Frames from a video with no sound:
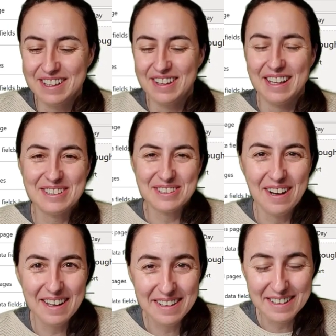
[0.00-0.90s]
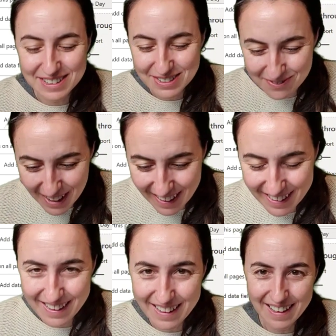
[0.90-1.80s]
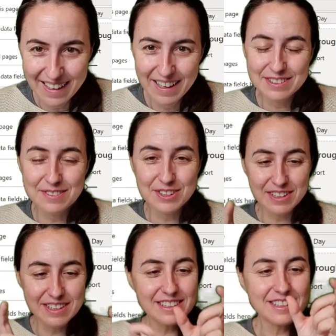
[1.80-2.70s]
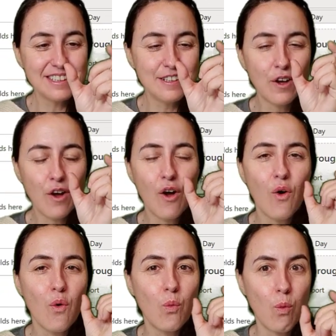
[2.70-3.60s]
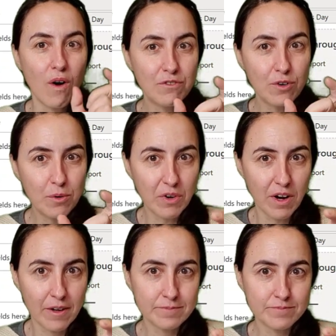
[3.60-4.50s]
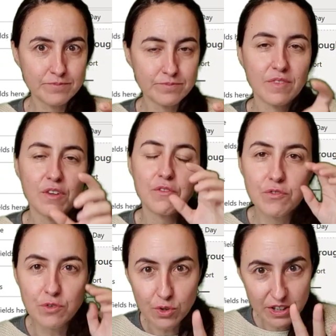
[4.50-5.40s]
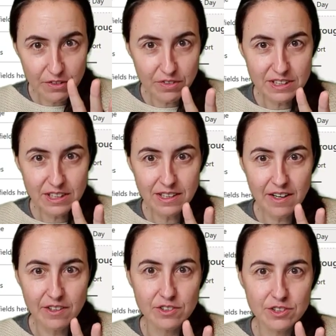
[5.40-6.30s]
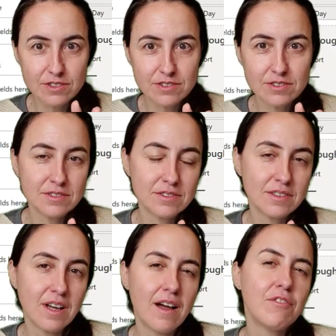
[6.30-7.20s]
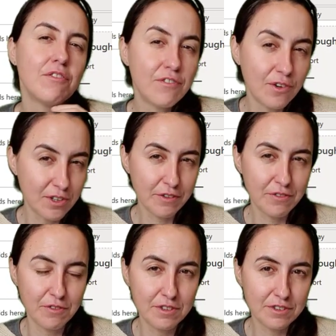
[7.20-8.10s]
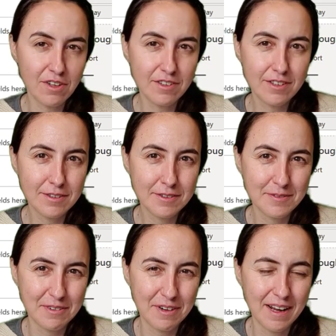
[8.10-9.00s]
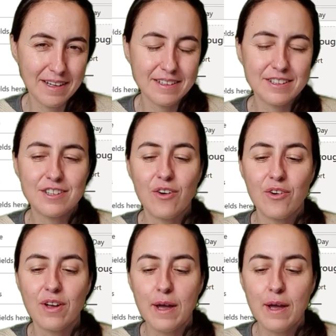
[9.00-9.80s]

that's why it is blank. So as you can see, one formula, four different scenarios, four different results, right? So